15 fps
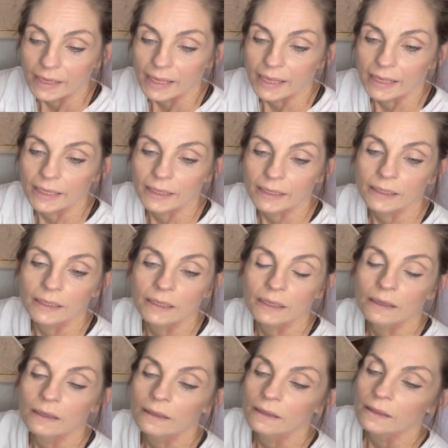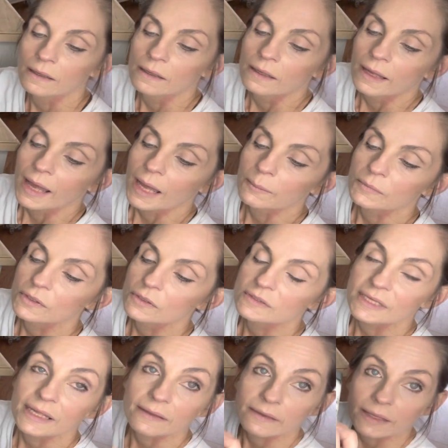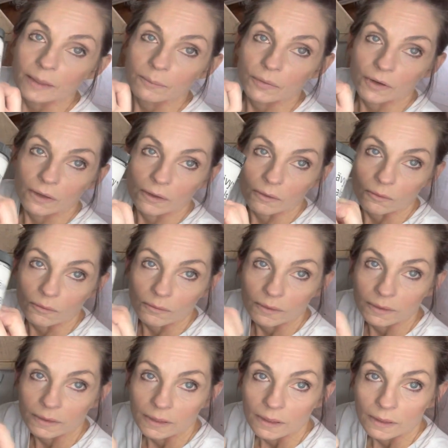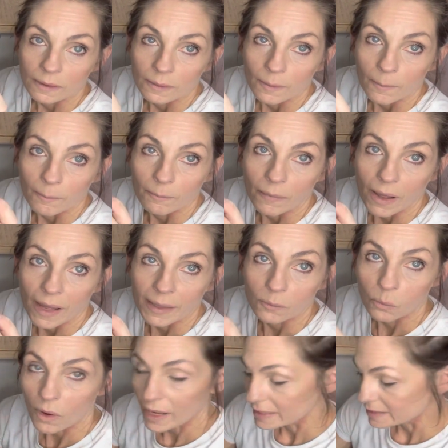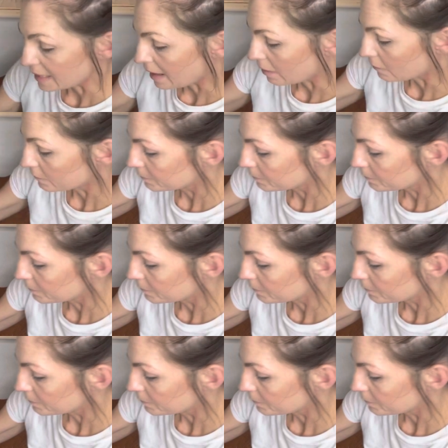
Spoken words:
and I'm using the pearl by Wise Owl.